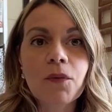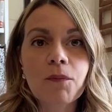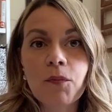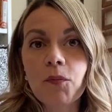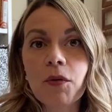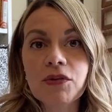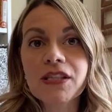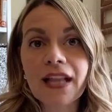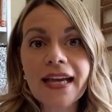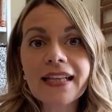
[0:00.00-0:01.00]
most
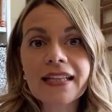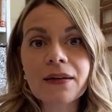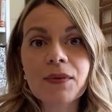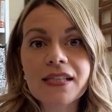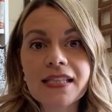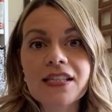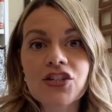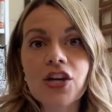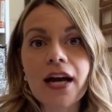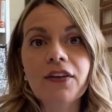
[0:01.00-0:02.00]
likely was that this
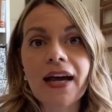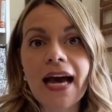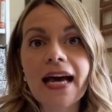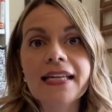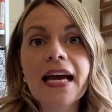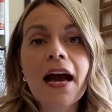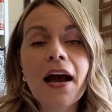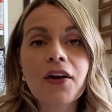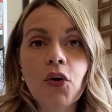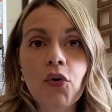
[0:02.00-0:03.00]
child had
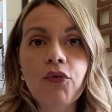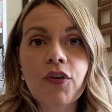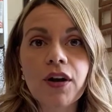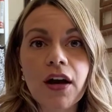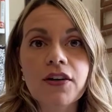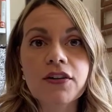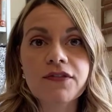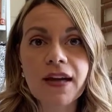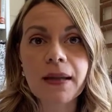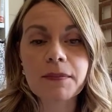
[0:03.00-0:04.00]
an over and
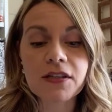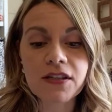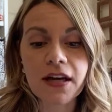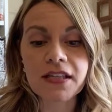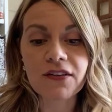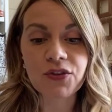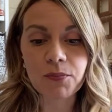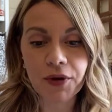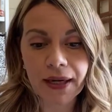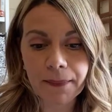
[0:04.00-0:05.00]
underdeveloped sides of the
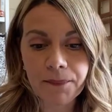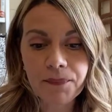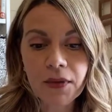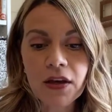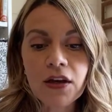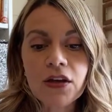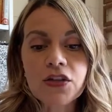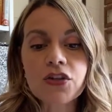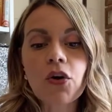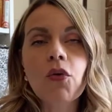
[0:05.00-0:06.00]
brain.
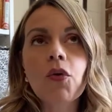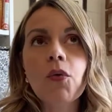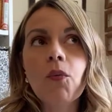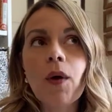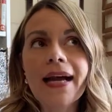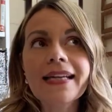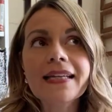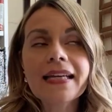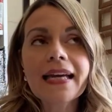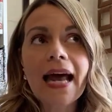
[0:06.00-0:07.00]
So what
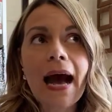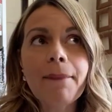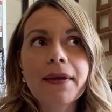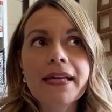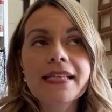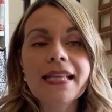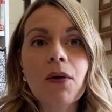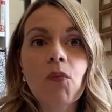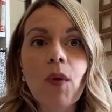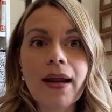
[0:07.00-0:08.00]
can happen is
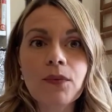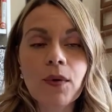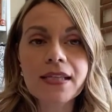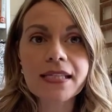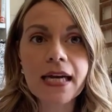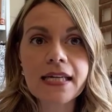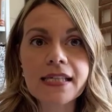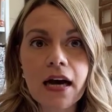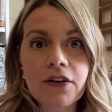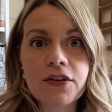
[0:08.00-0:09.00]
that when one side is
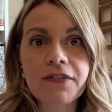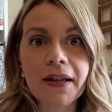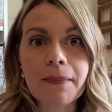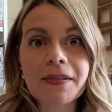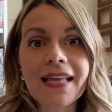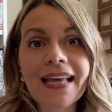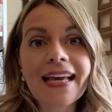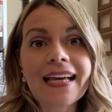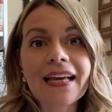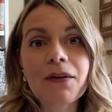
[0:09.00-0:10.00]
underdeveloped,
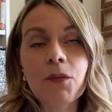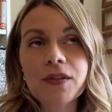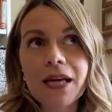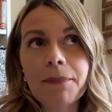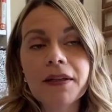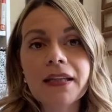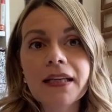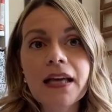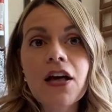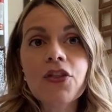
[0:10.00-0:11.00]
it
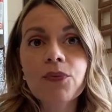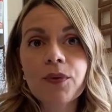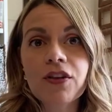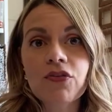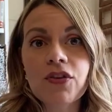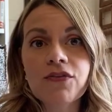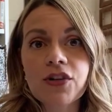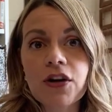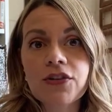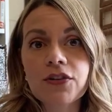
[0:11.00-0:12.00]
typically, the research of
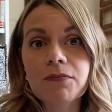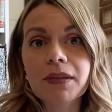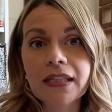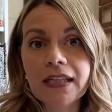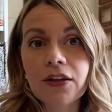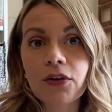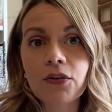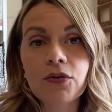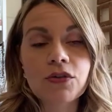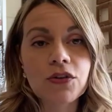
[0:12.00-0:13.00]
Dr. Melillo,
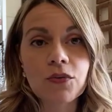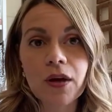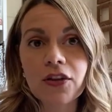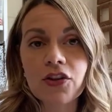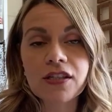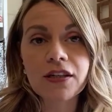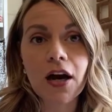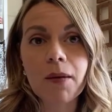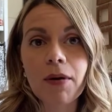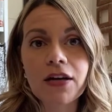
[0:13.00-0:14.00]
who's a neurologist and
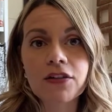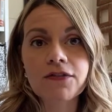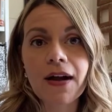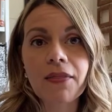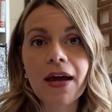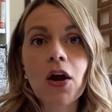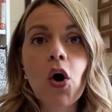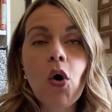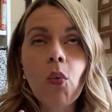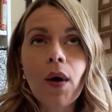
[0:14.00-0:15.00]
chiropractor, found that
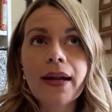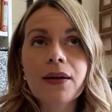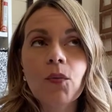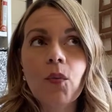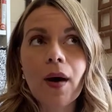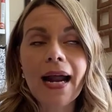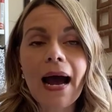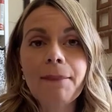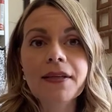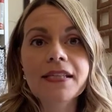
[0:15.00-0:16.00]
what
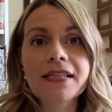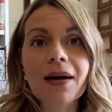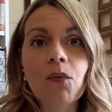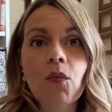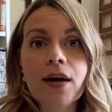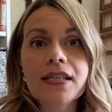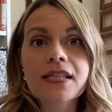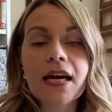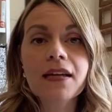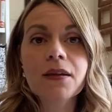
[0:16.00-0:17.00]
happens is that one
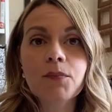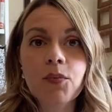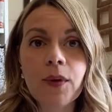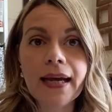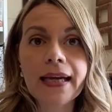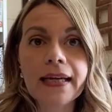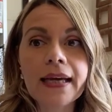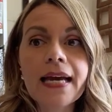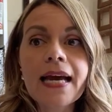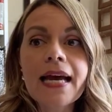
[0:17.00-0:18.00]
side of the brain
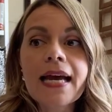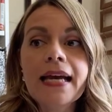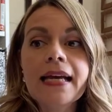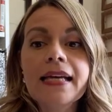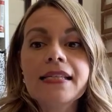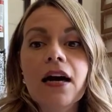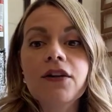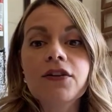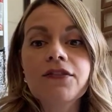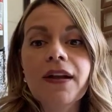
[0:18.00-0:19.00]
is
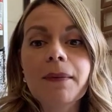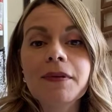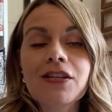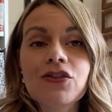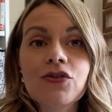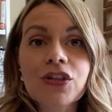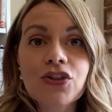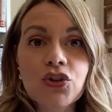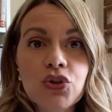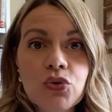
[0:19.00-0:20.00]
underdeveloped. It's usually
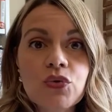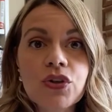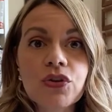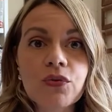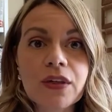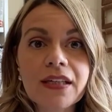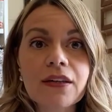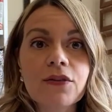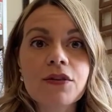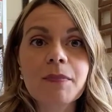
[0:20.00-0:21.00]
2 to 3
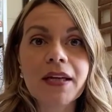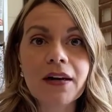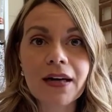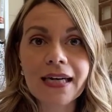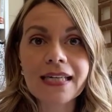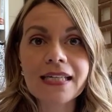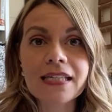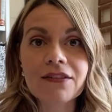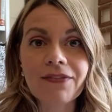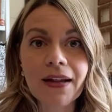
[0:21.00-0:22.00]
years behind in
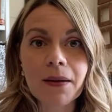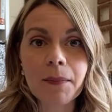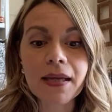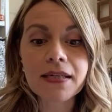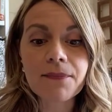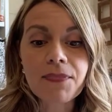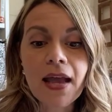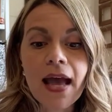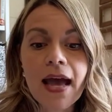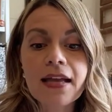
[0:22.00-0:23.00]
development.
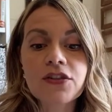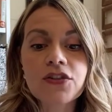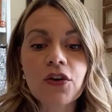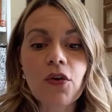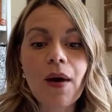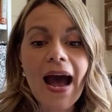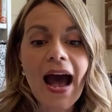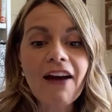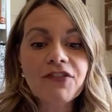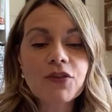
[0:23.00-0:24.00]
And so
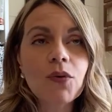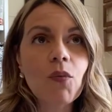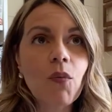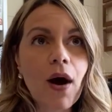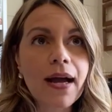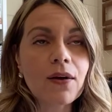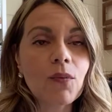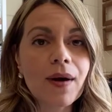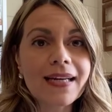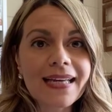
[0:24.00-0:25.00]
after a while,
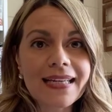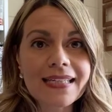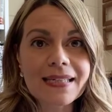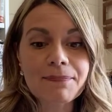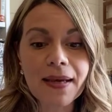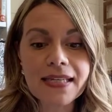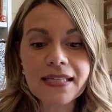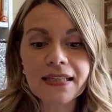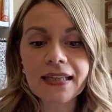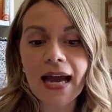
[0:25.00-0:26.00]
what can
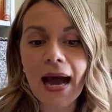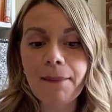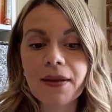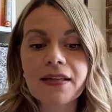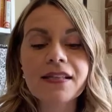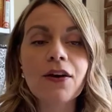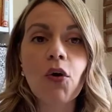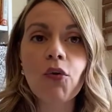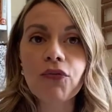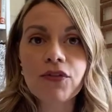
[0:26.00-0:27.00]
basically happen is the
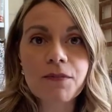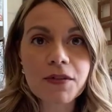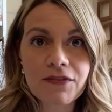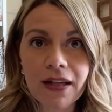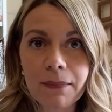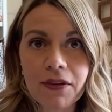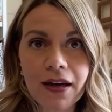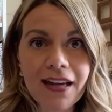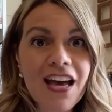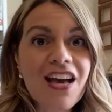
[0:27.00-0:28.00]
overdeveloped
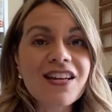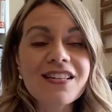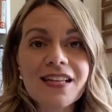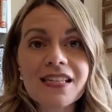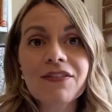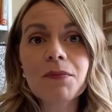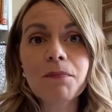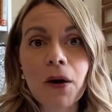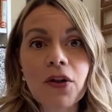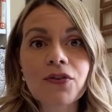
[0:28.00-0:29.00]
side doesn't even
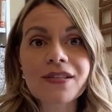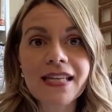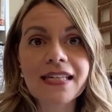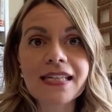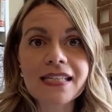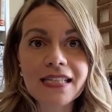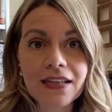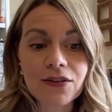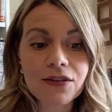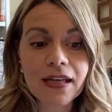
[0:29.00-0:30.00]
bother sending
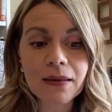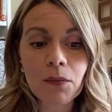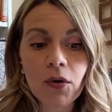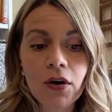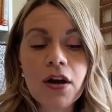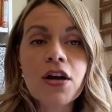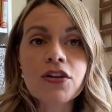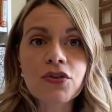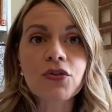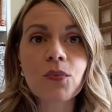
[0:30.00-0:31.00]
signals anymore
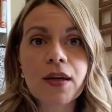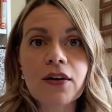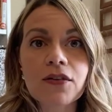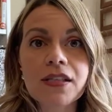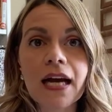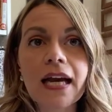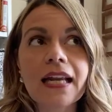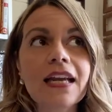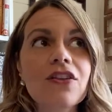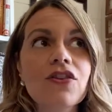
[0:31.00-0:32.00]
to the weaker side.
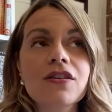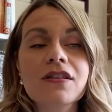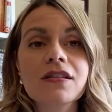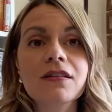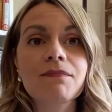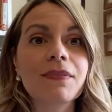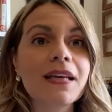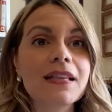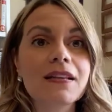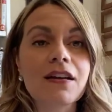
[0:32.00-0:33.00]

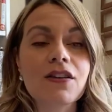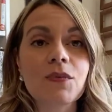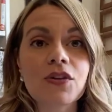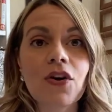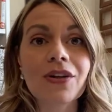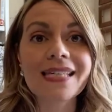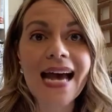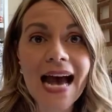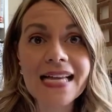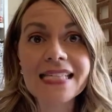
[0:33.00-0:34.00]
It does what's called
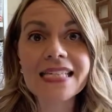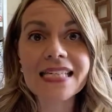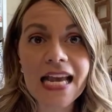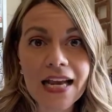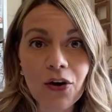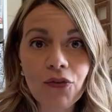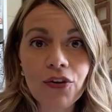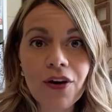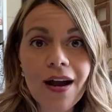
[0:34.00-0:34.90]
task takeover,